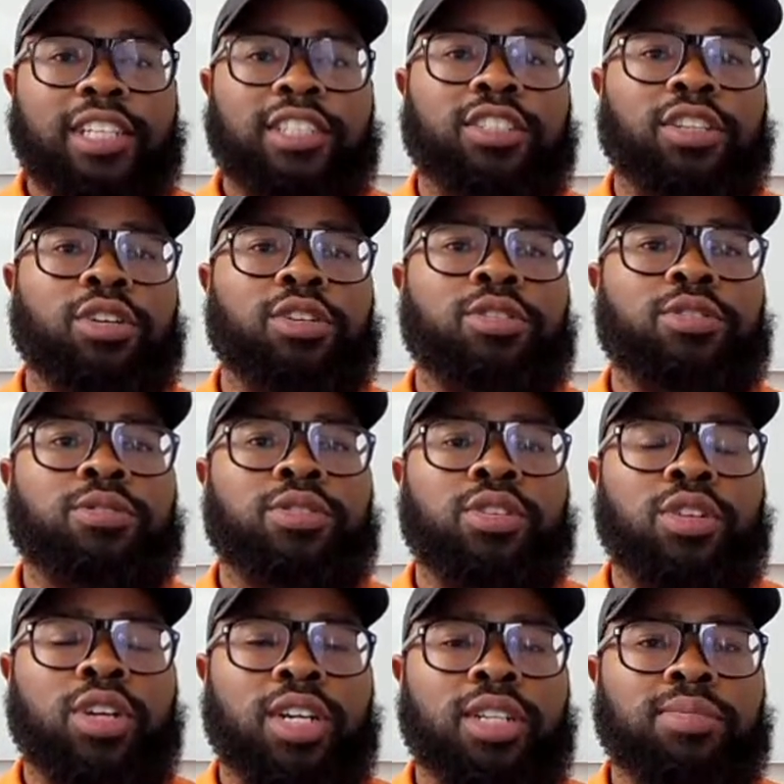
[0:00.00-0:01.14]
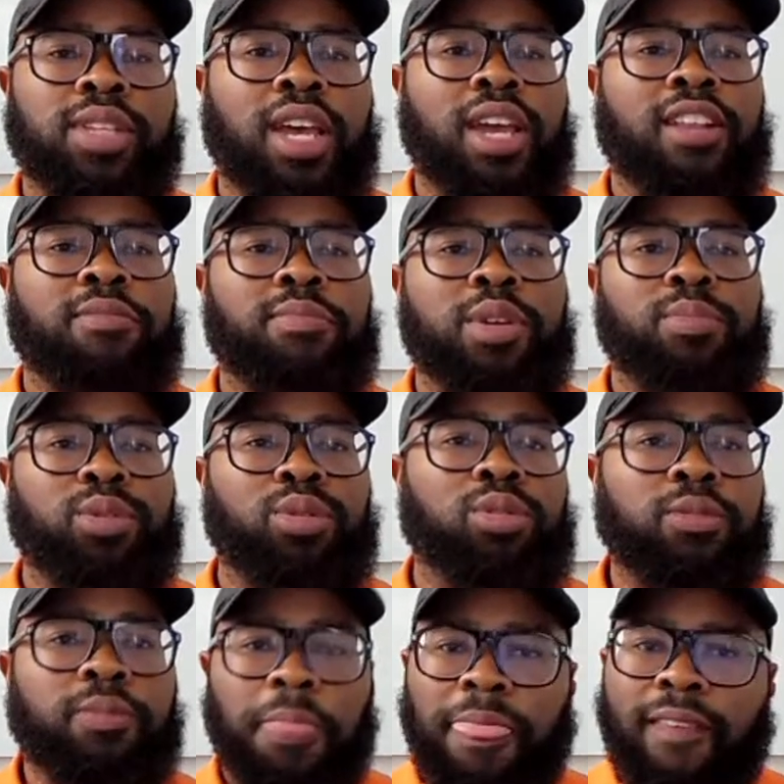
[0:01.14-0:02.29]
So, you know what I'm saying? If
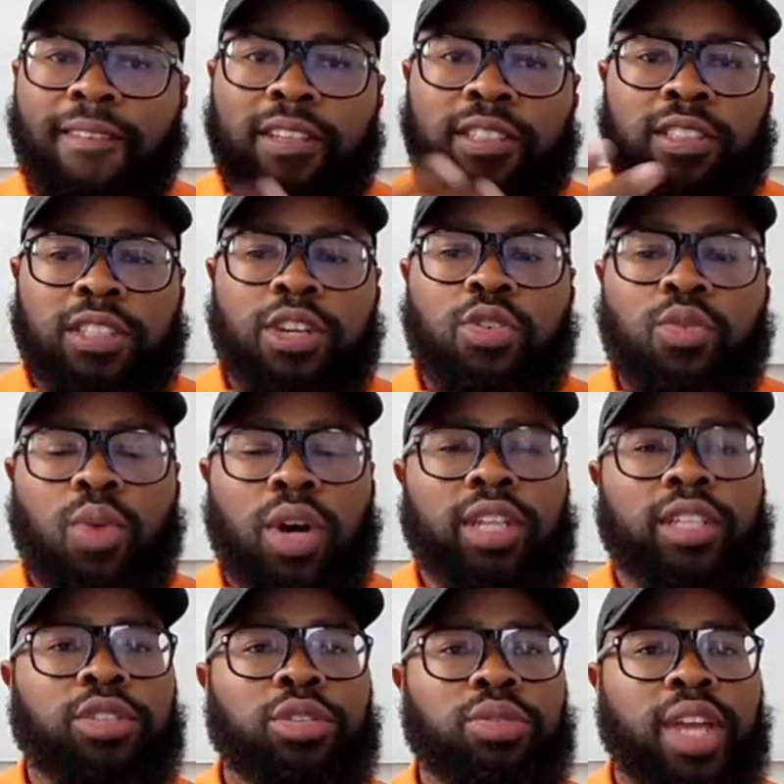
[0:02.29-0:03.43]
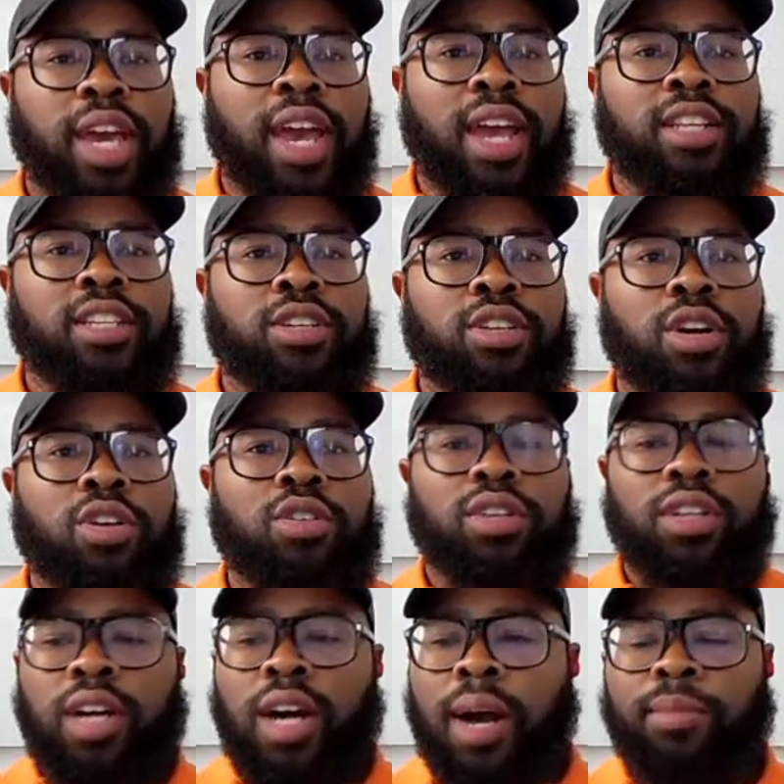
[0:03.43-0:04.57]
people still want to do that, you
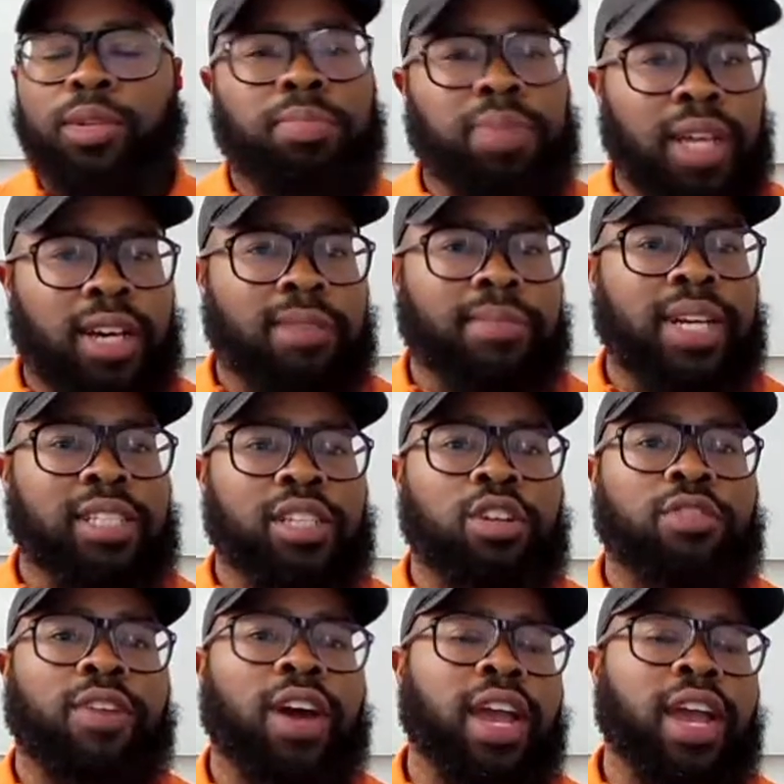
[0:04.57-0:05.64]
know, I'm gonna plug myself.